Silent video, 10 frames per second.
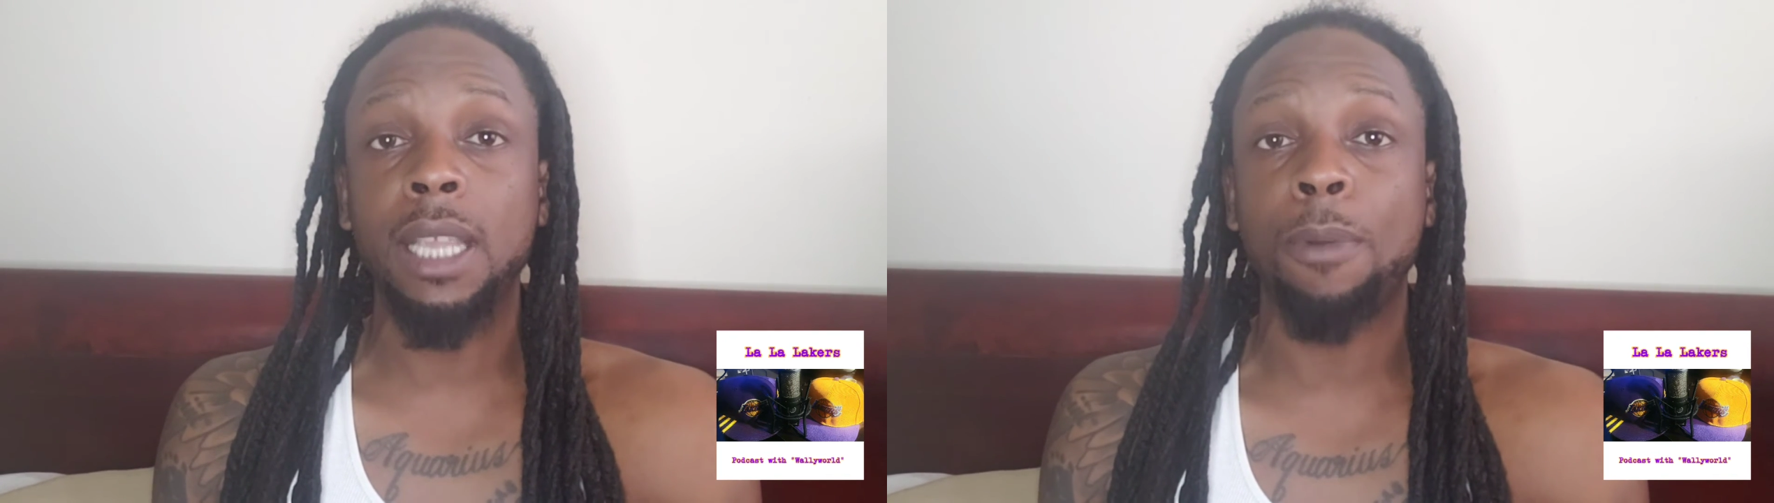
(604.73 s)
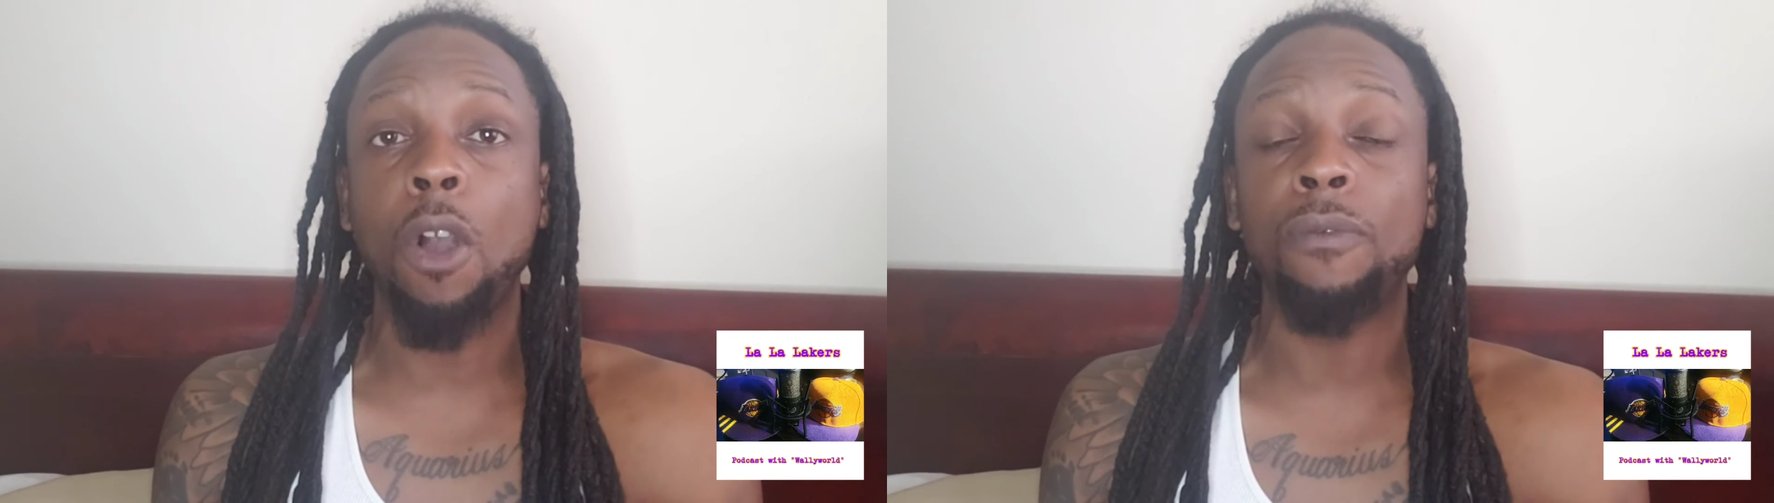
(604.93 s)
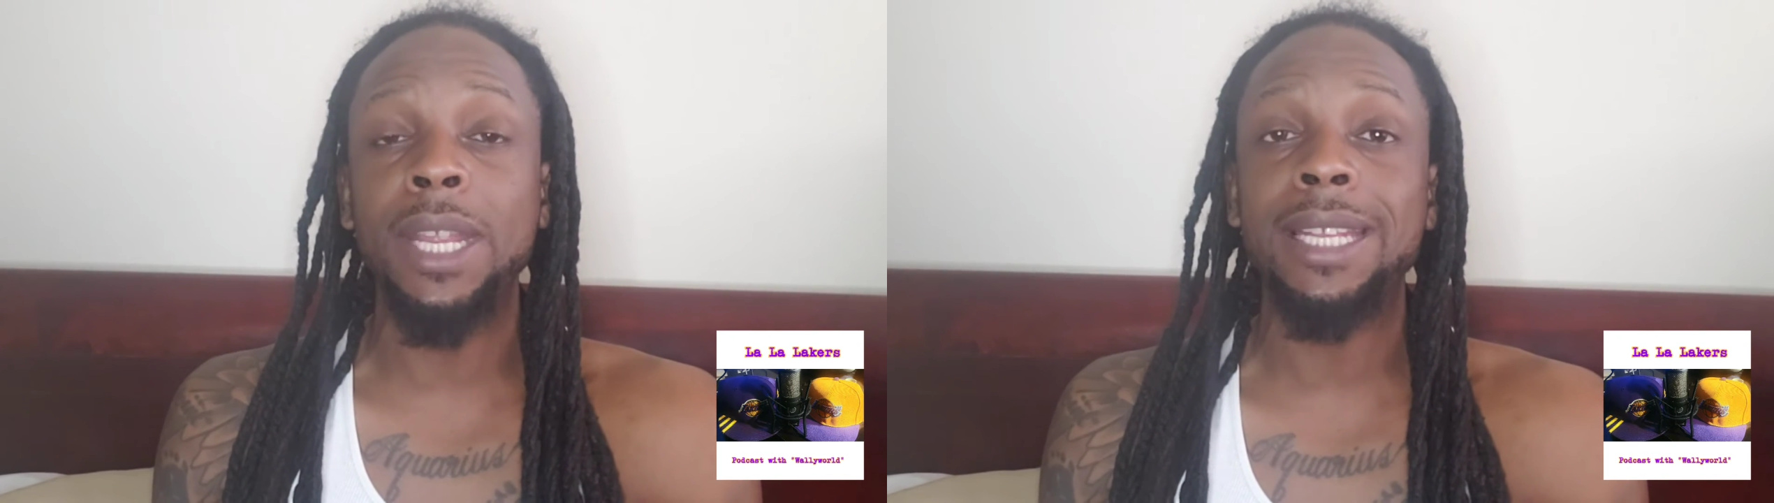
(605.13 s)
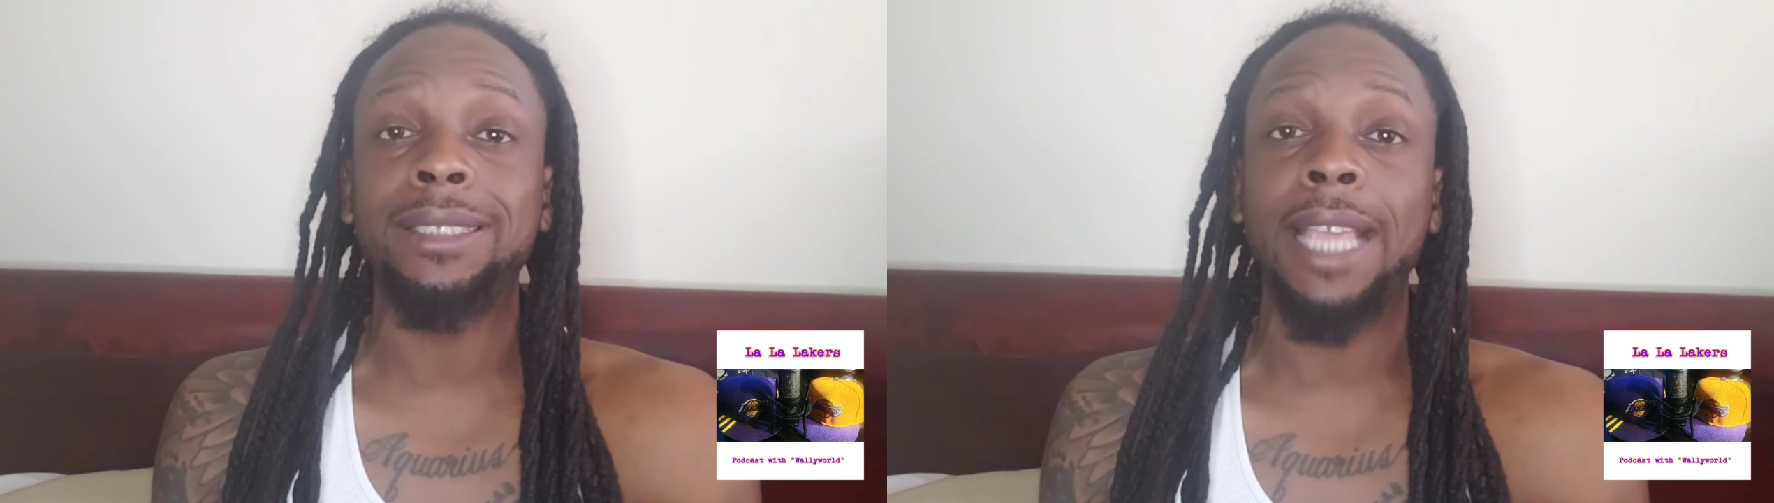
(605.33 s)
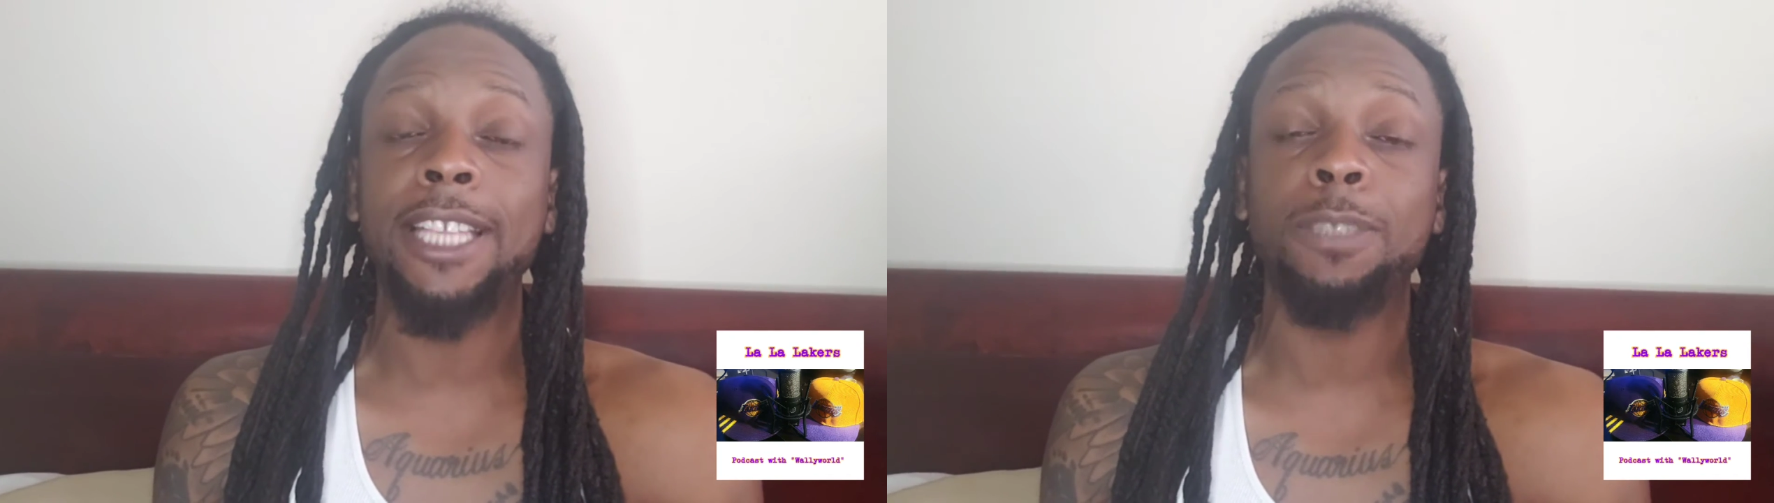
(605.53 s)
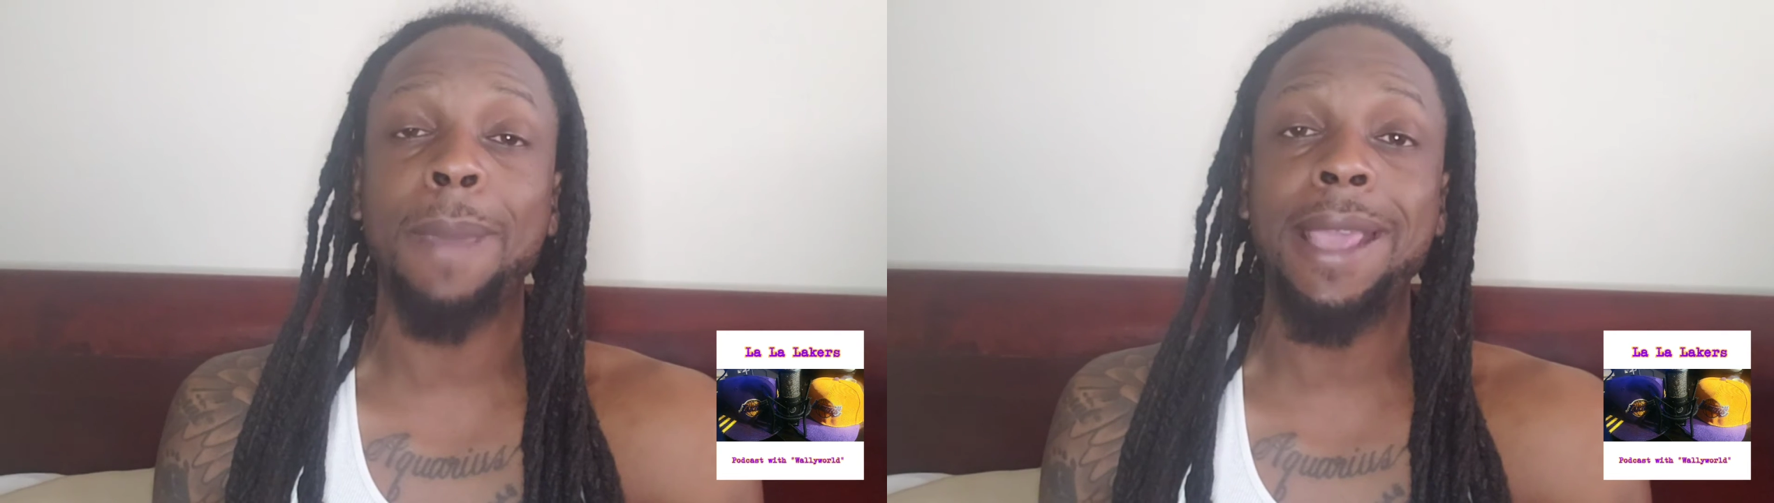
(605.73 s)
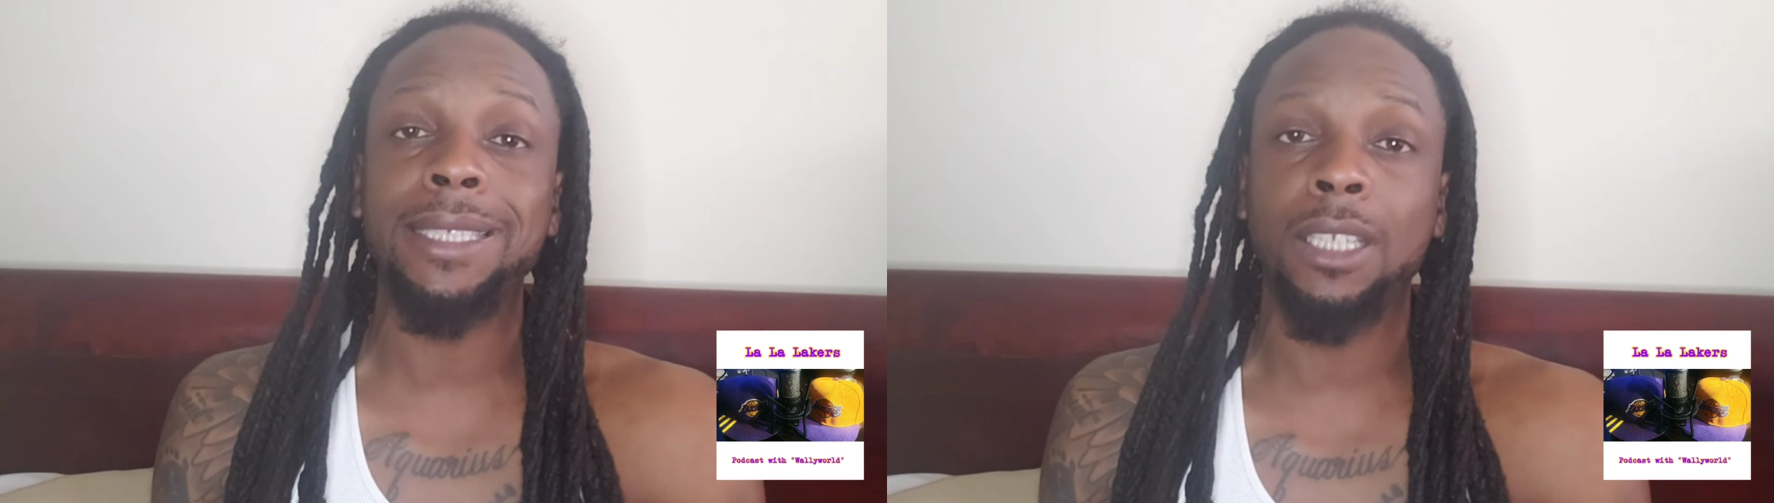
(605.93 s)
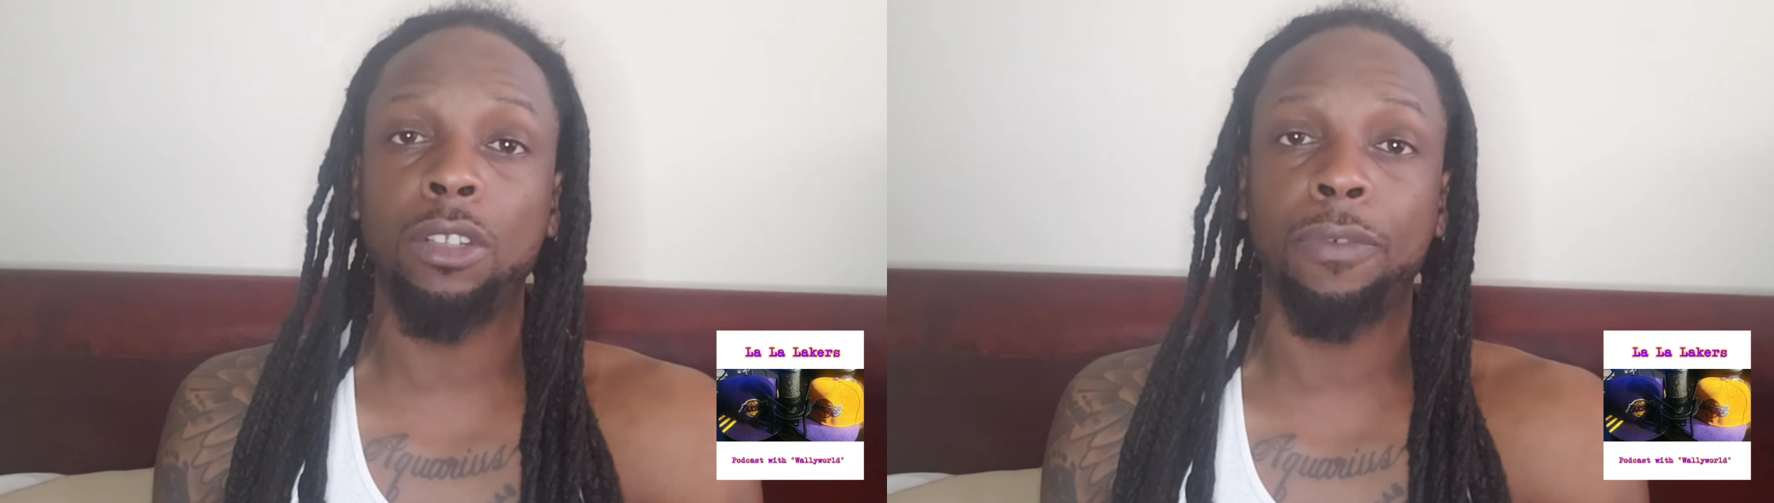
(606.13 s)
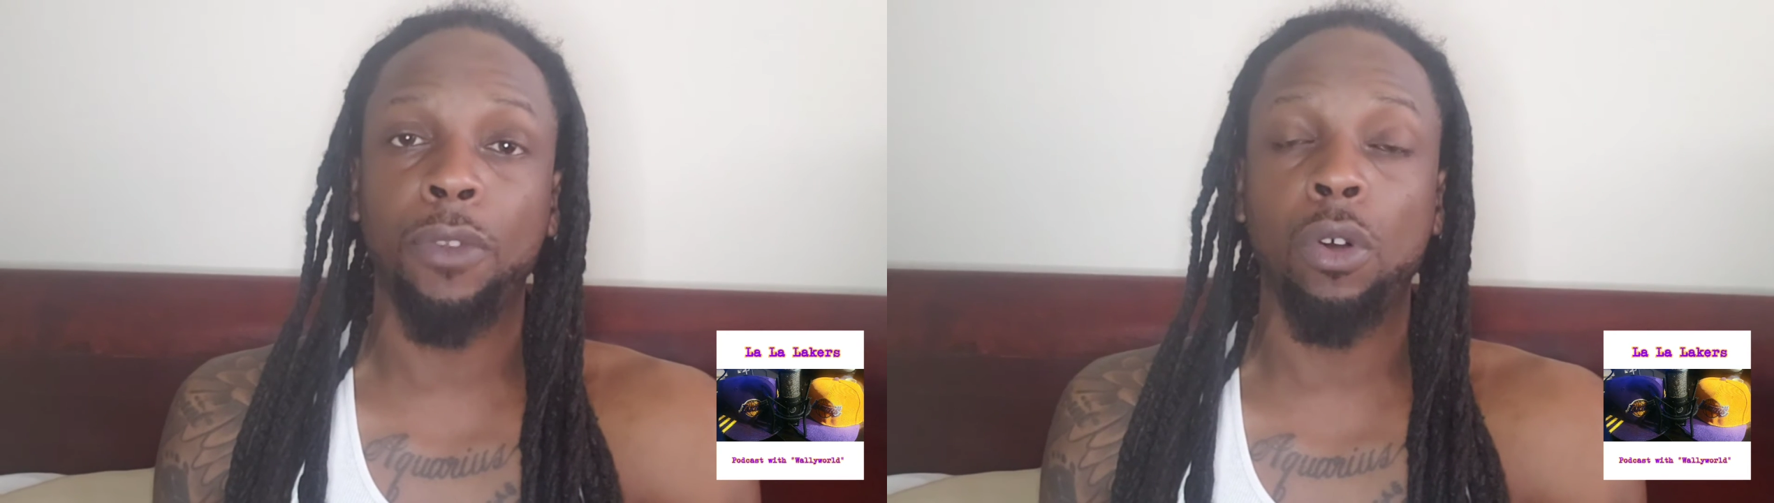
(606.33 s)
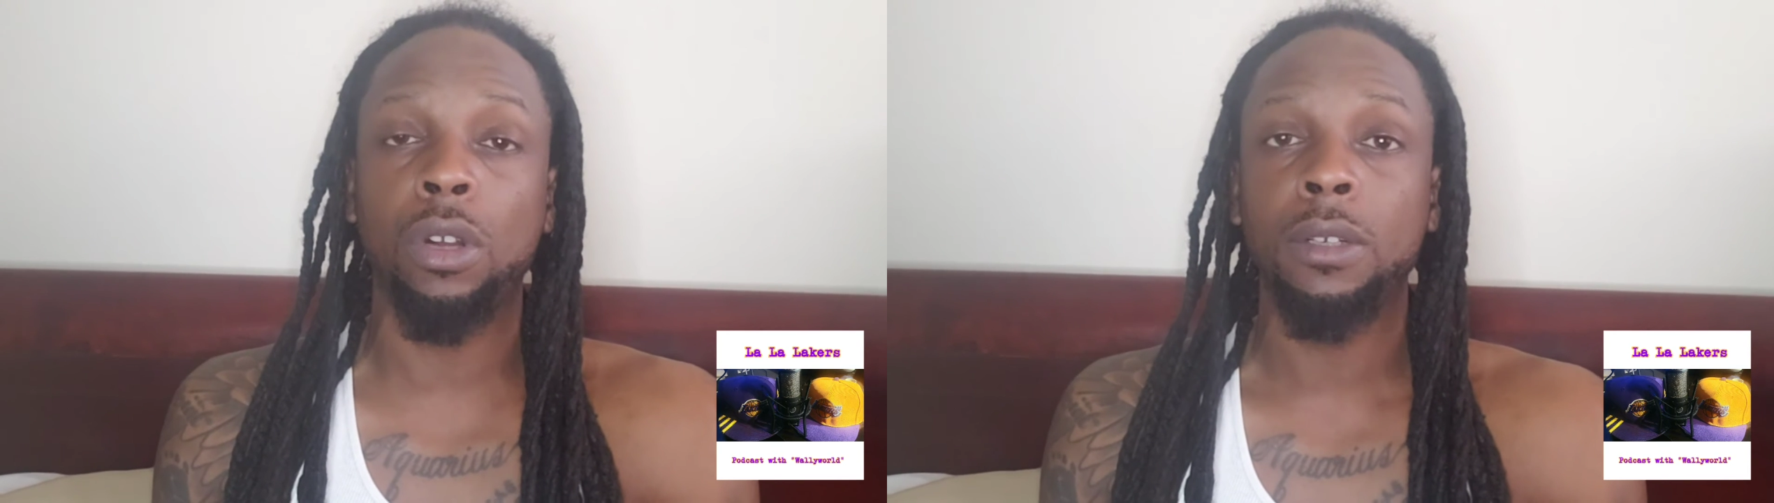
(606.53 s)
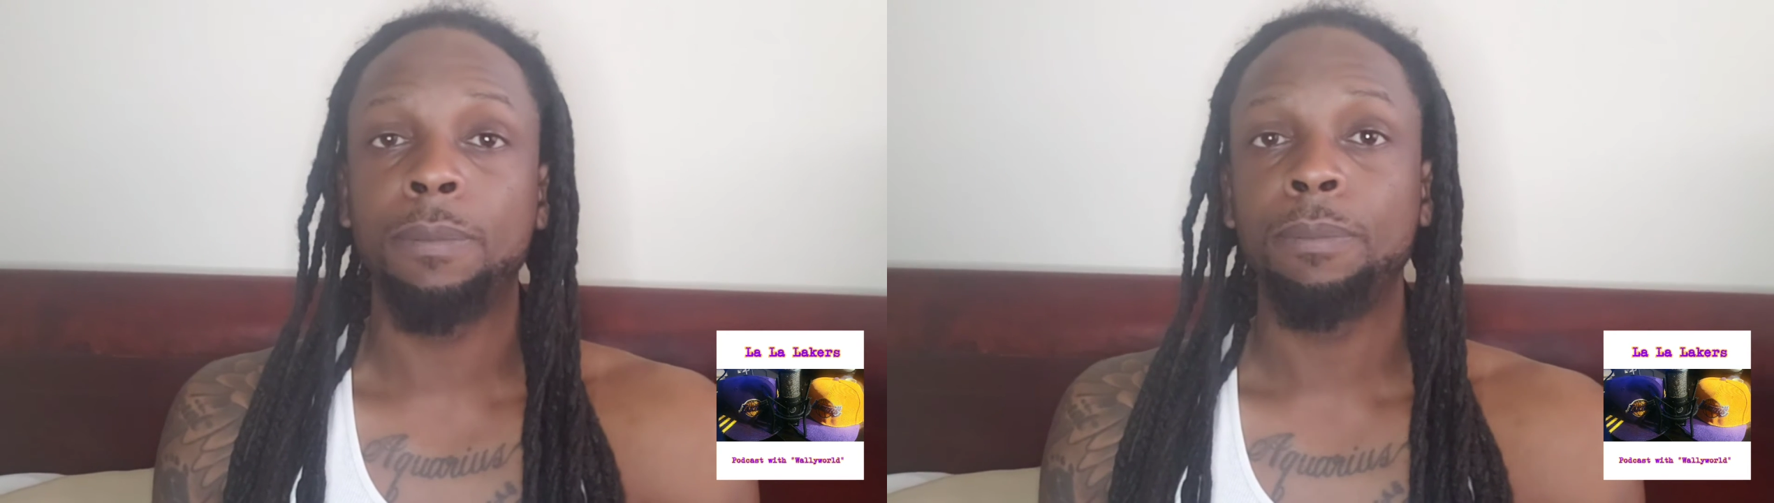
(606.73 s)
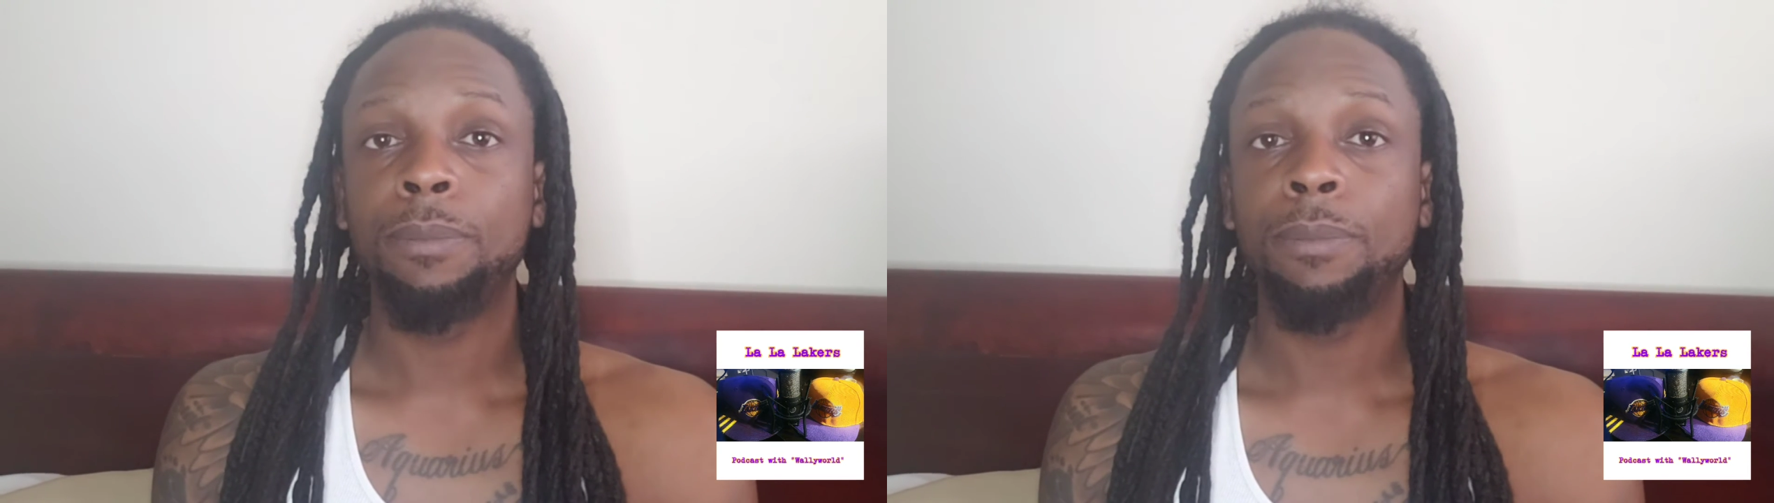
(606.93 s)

they both need the same spacing on the floor.